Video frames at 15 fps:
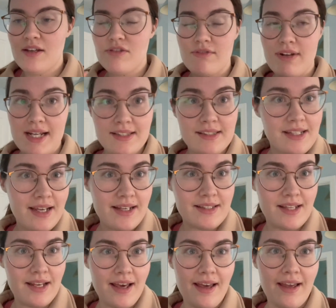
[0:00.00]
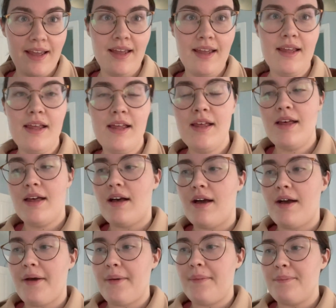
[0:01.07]
rest day today.
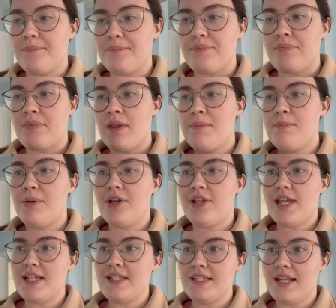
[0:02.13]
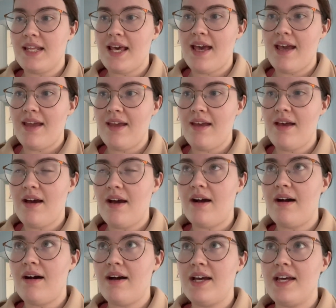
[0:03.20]
But yesterday
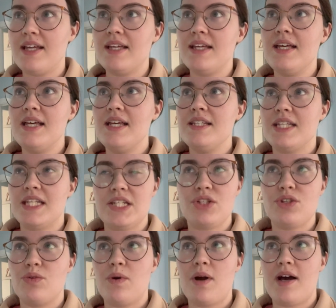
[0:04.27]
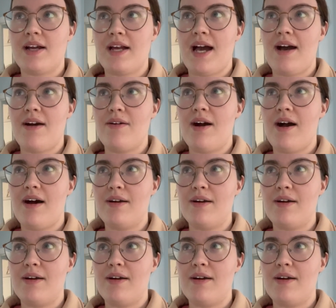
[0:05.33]
I didn't do a workout.